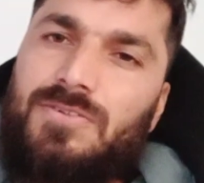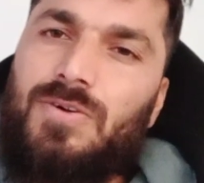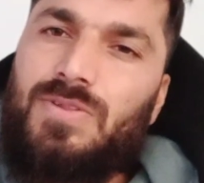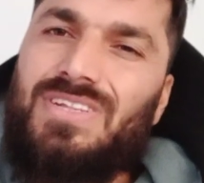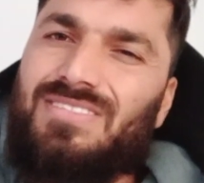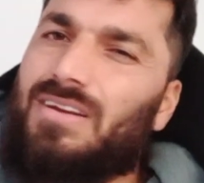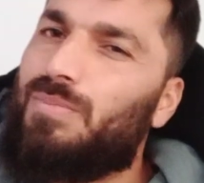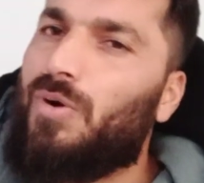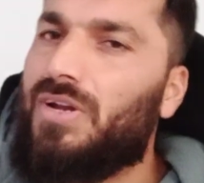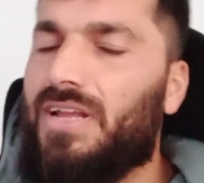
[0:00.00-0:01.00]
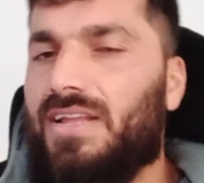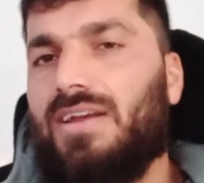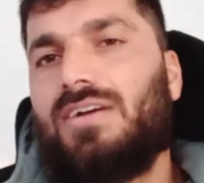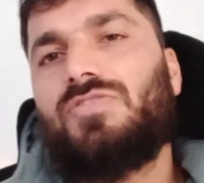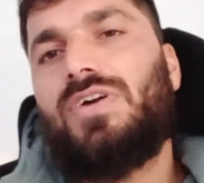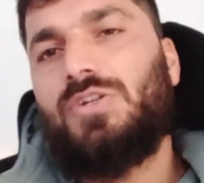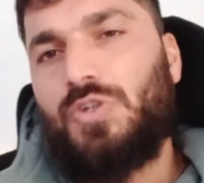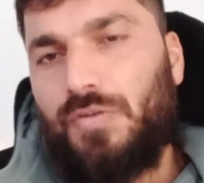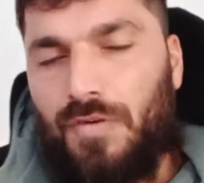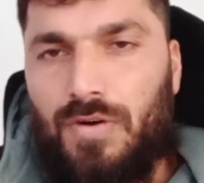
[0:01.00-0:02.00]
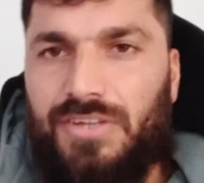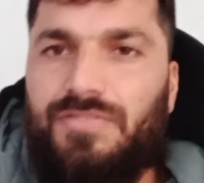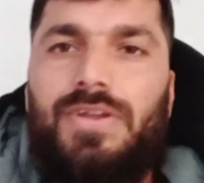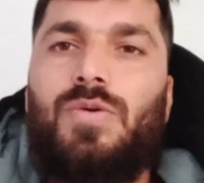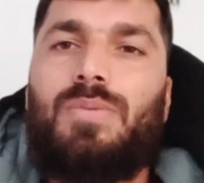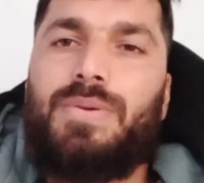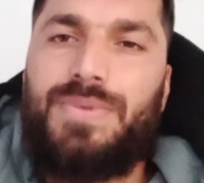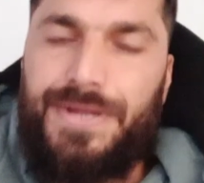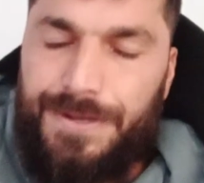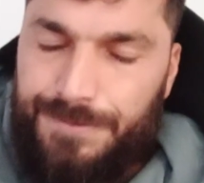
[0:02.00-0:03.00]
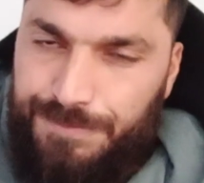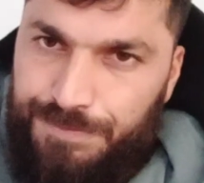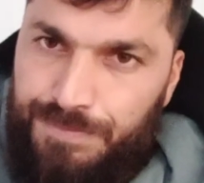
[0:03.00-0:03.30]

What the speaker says: So these are important areas where you should focus when you are preparing.